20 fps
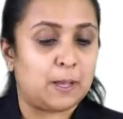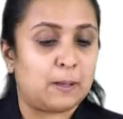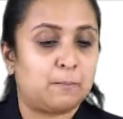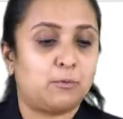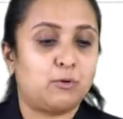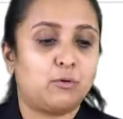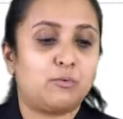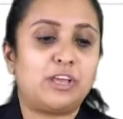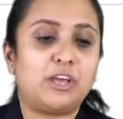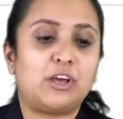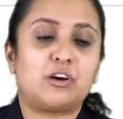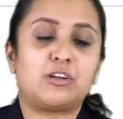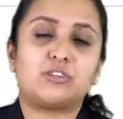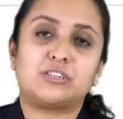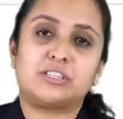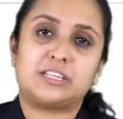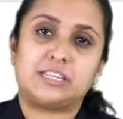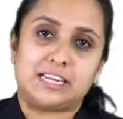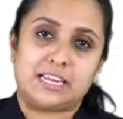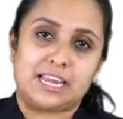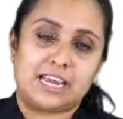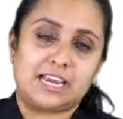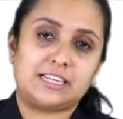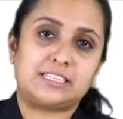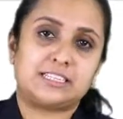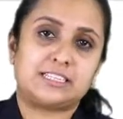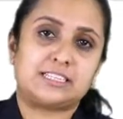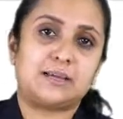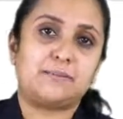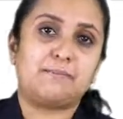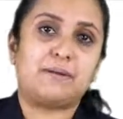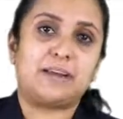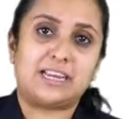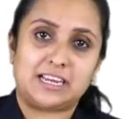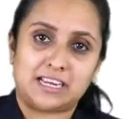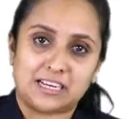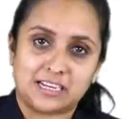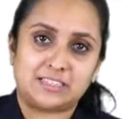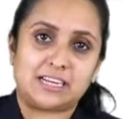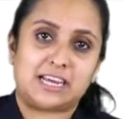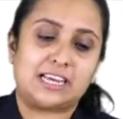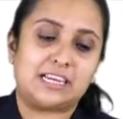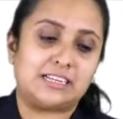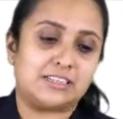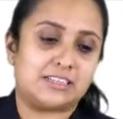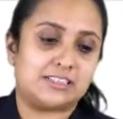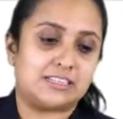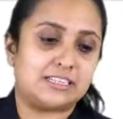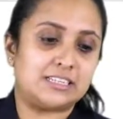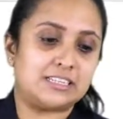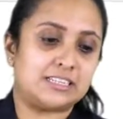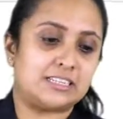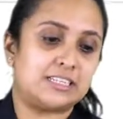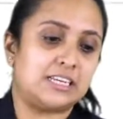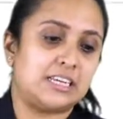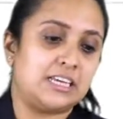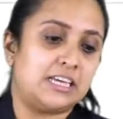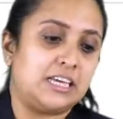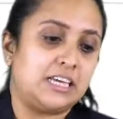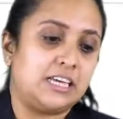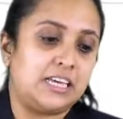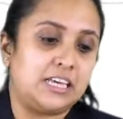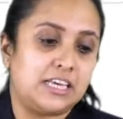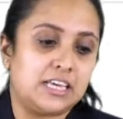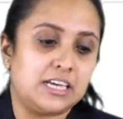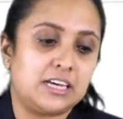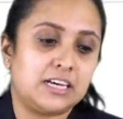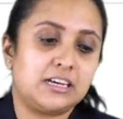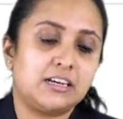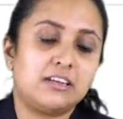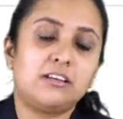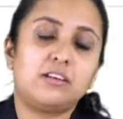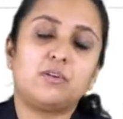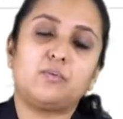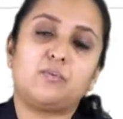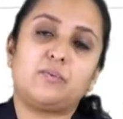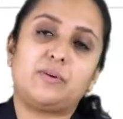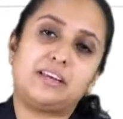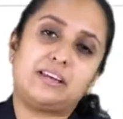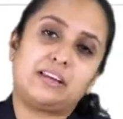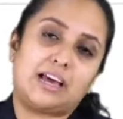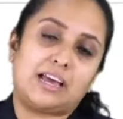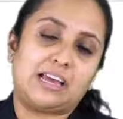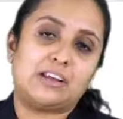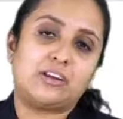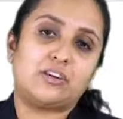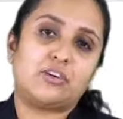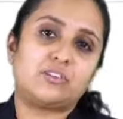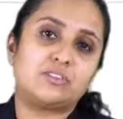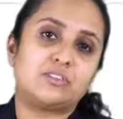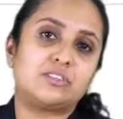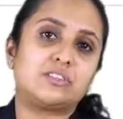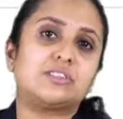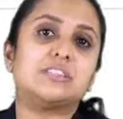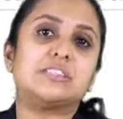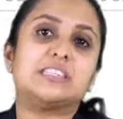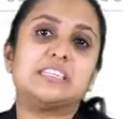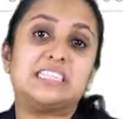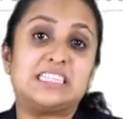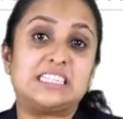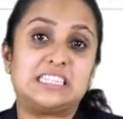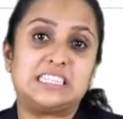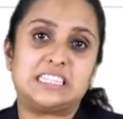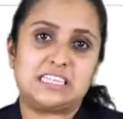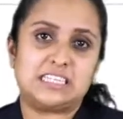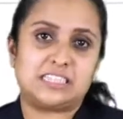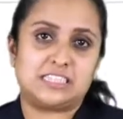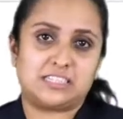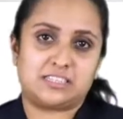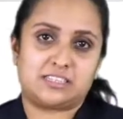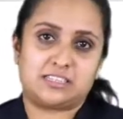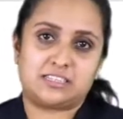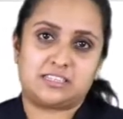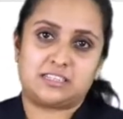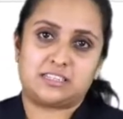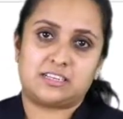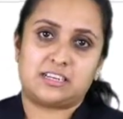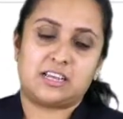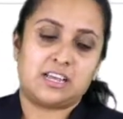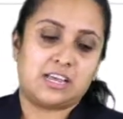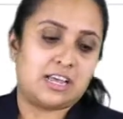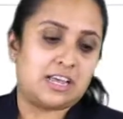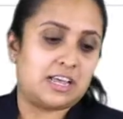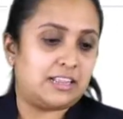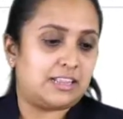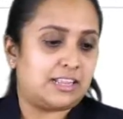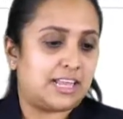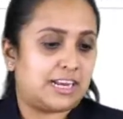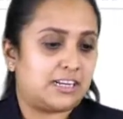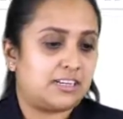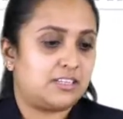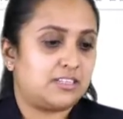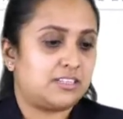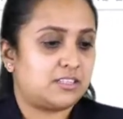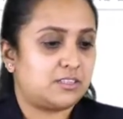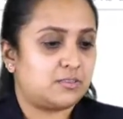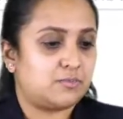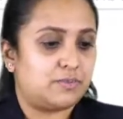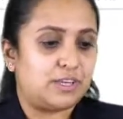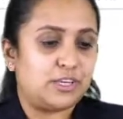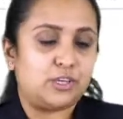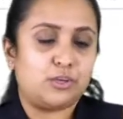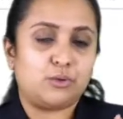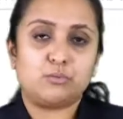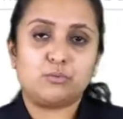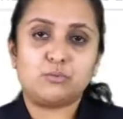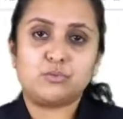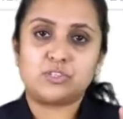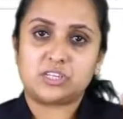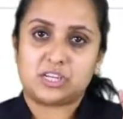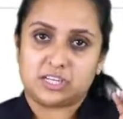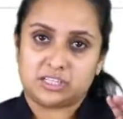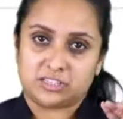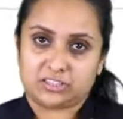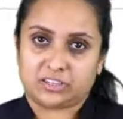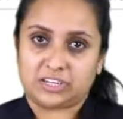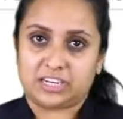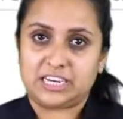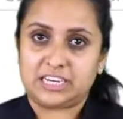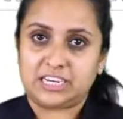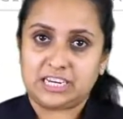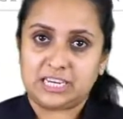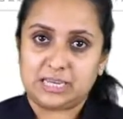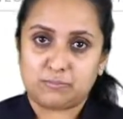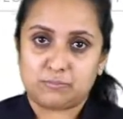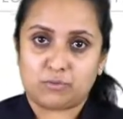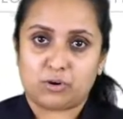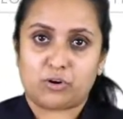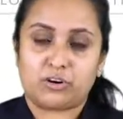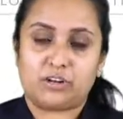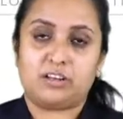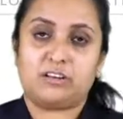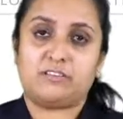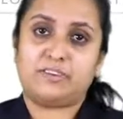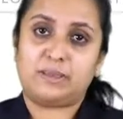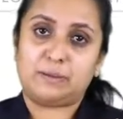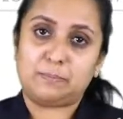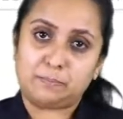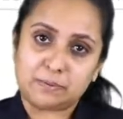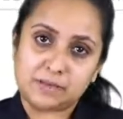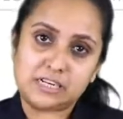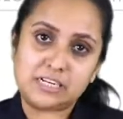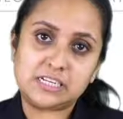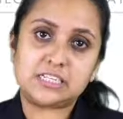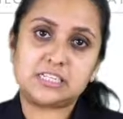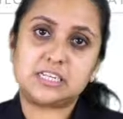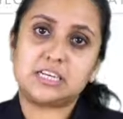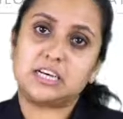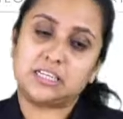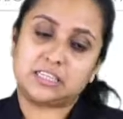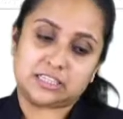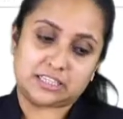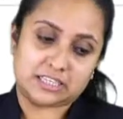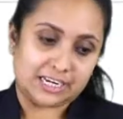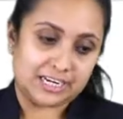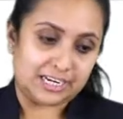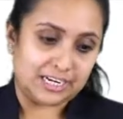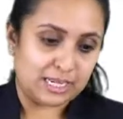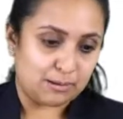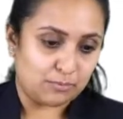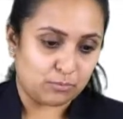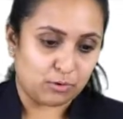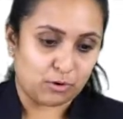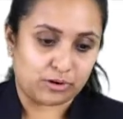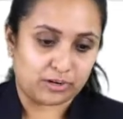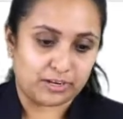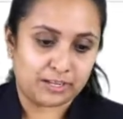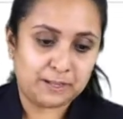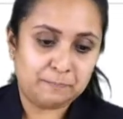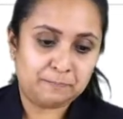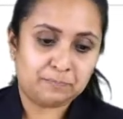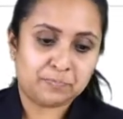Moving on to the next, medical diagnosis. Here we diagnose the diseases, that is we use a 3D model, we build a 3D model.